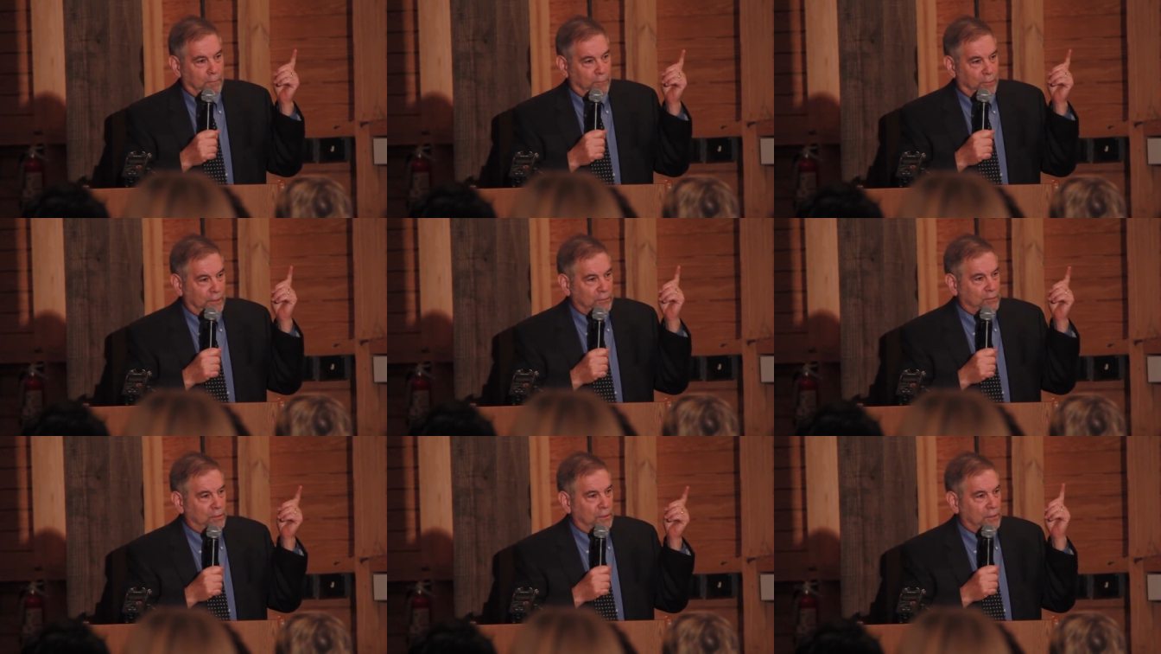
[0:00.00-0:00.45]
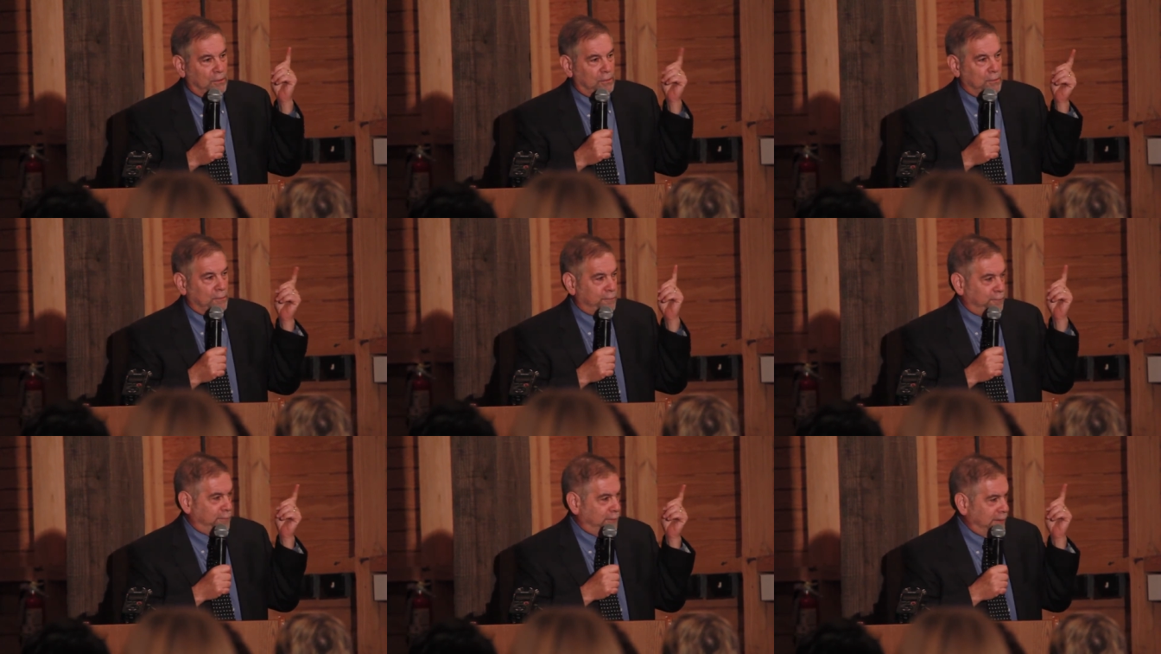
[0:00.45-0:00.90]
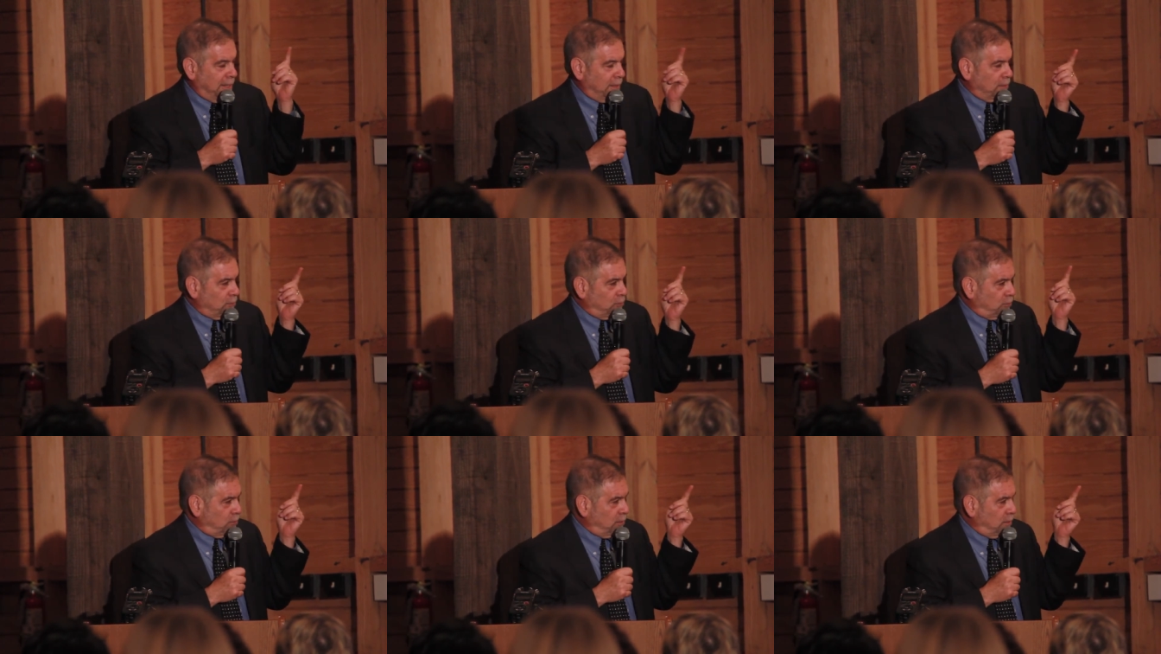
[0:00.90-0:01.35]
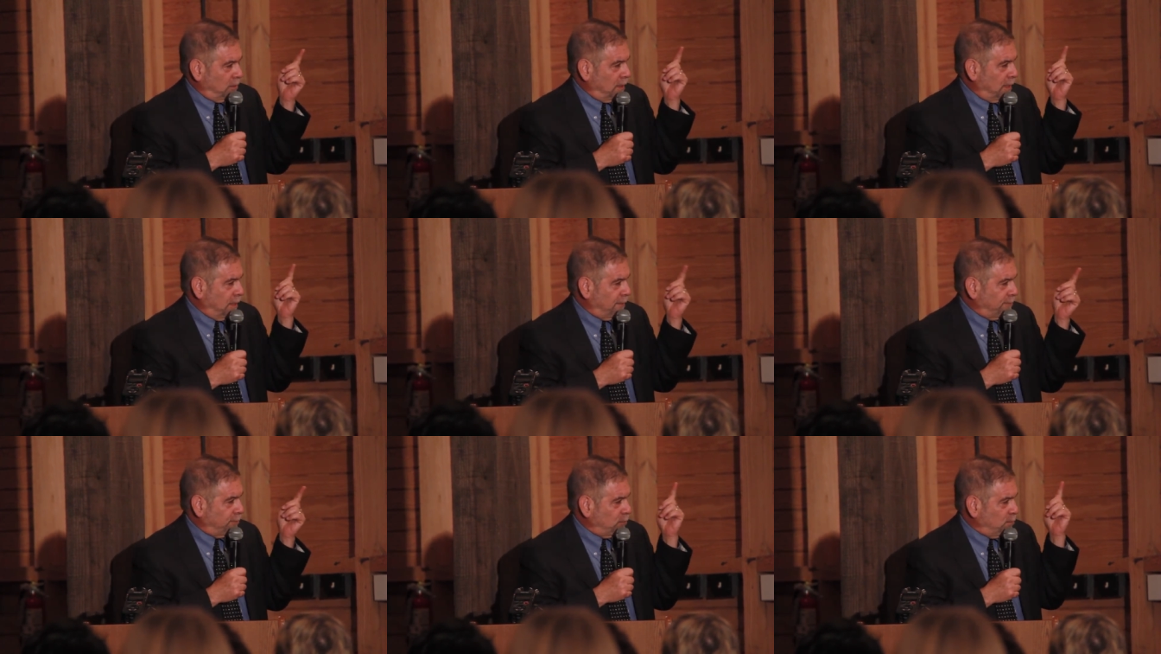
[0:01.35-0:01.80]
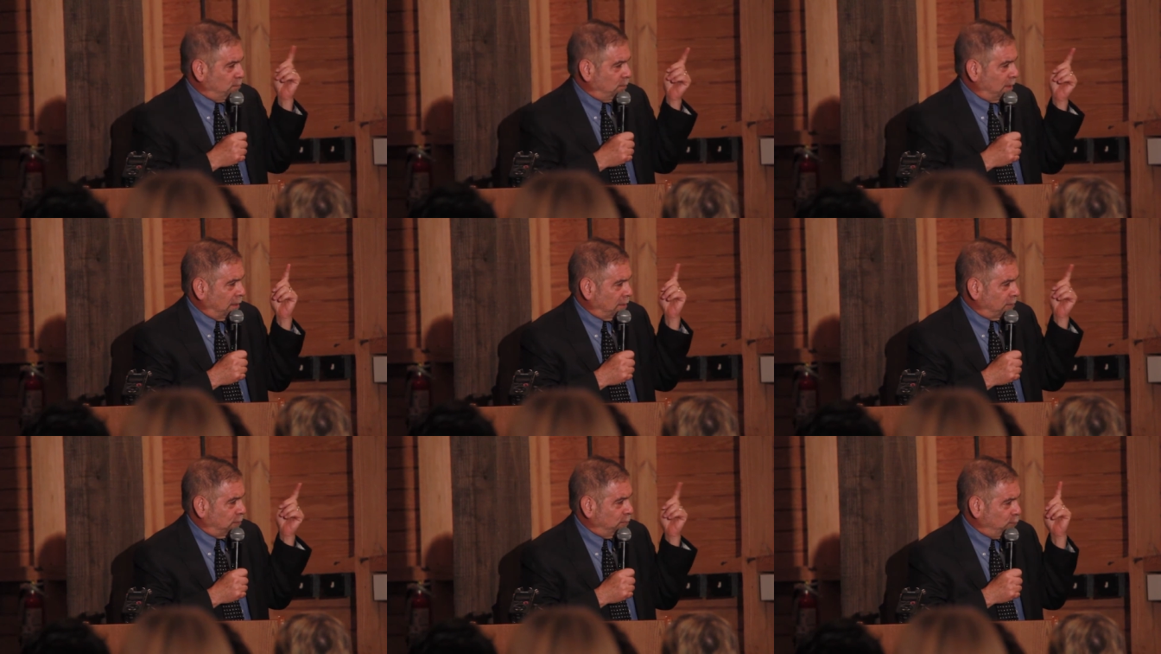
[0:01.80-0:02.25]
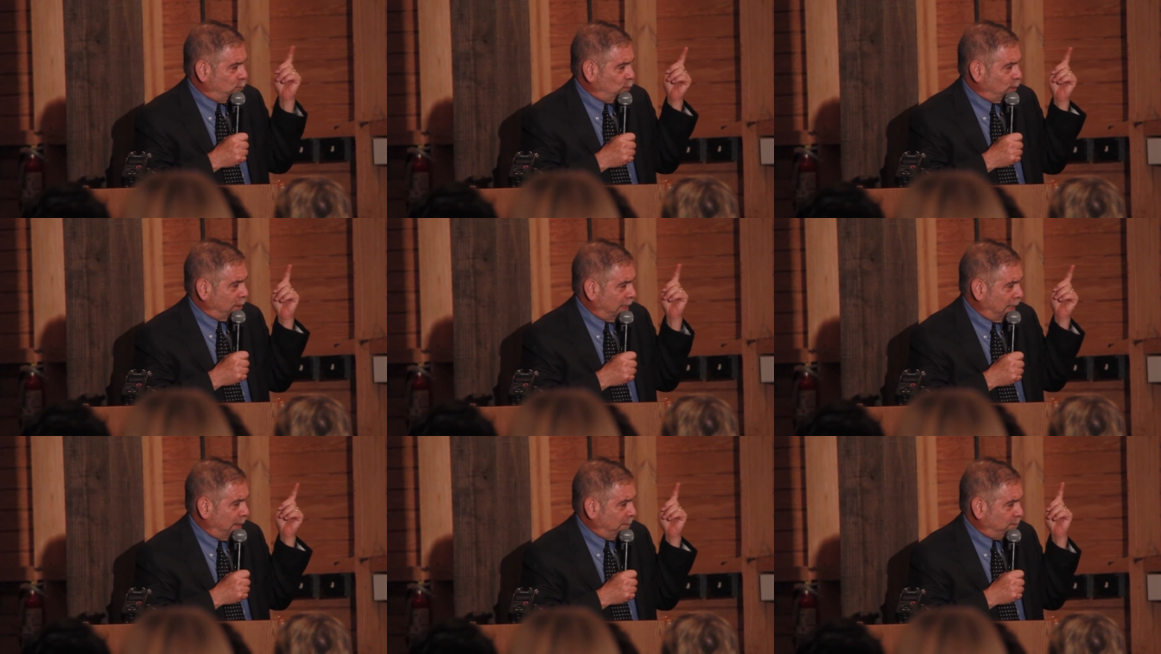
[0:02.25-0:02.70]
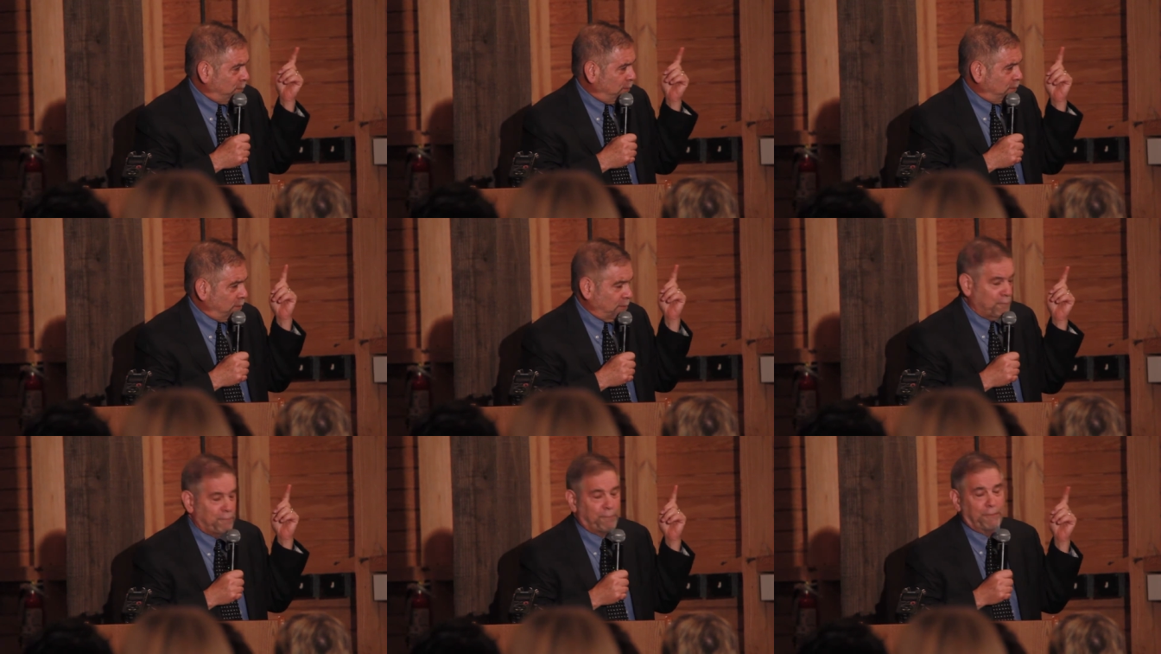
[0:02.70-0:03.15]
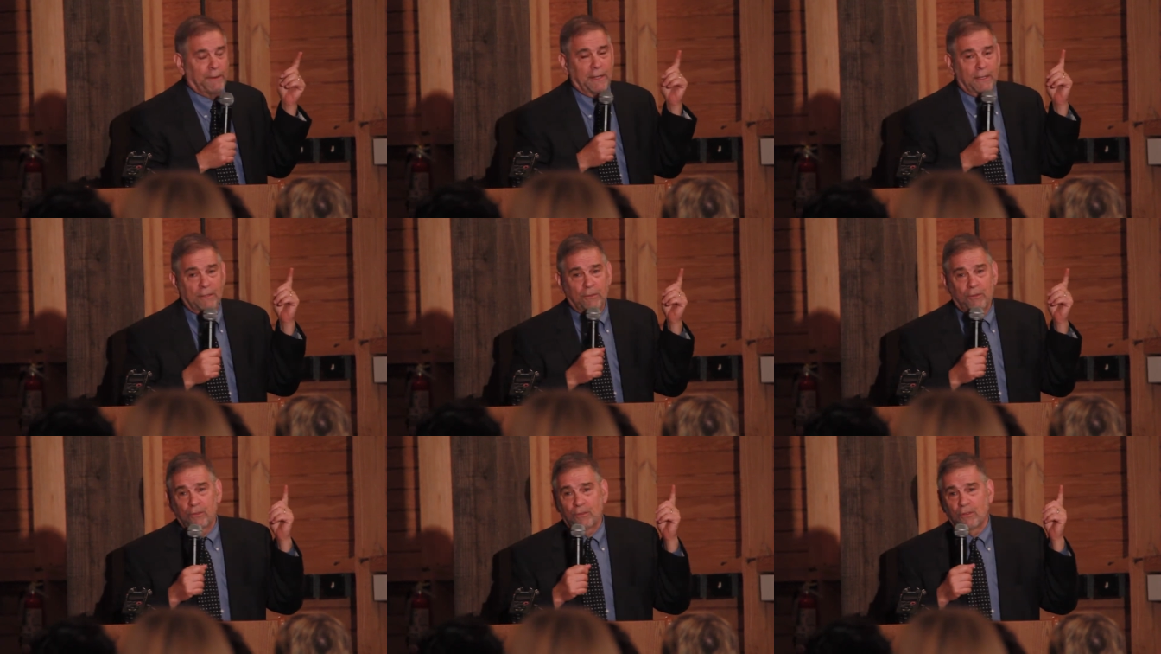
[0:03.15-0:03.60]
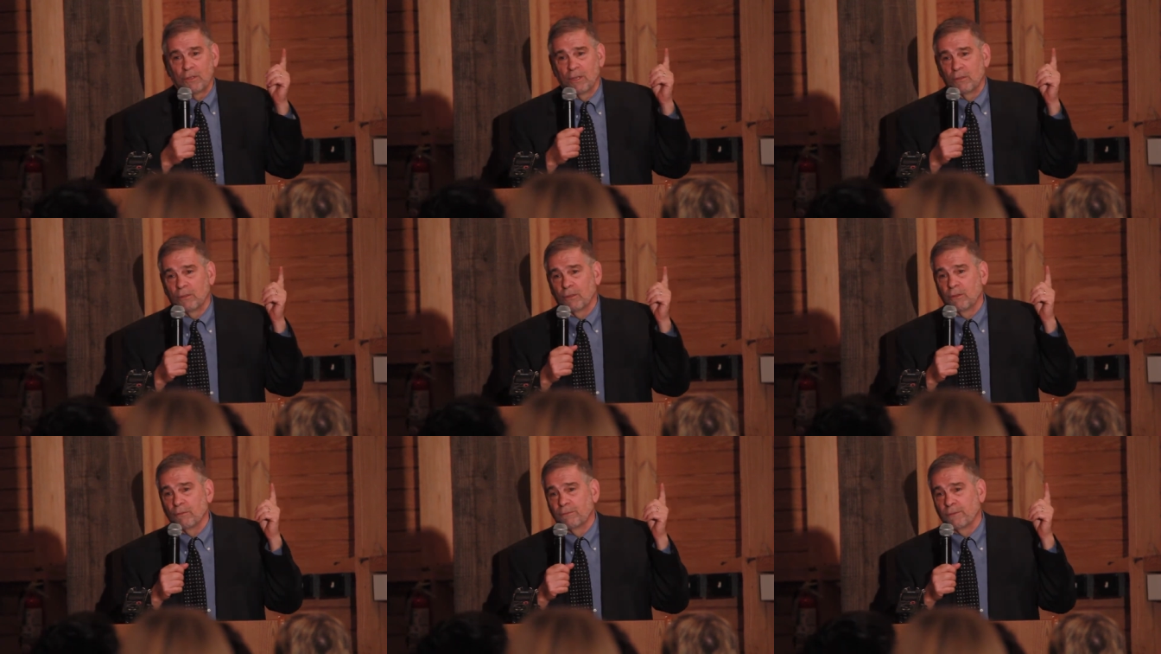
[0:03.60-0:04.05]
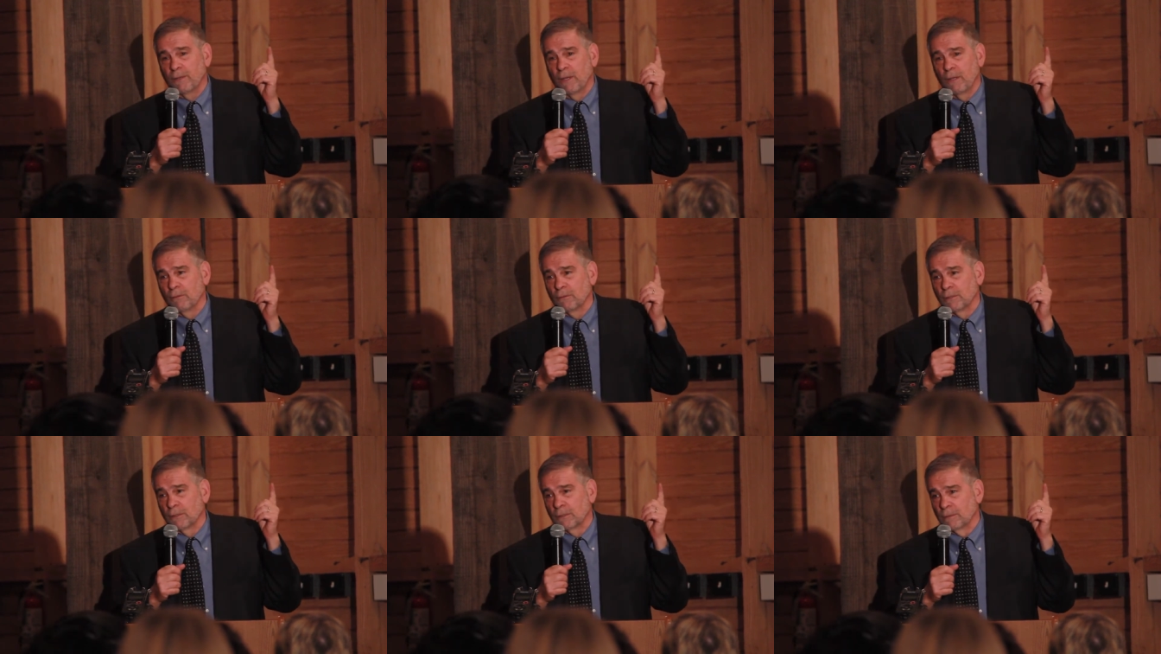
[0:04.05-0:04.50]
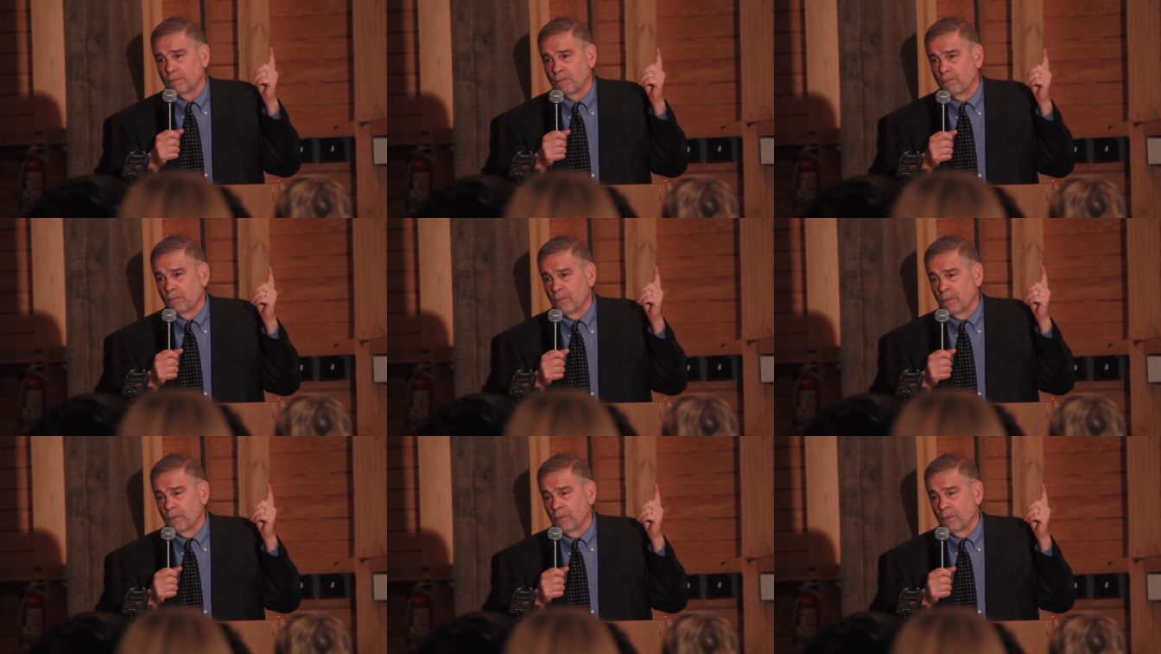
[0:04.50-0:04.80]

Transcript: President of France, in the aftermath of what happened in France, said the following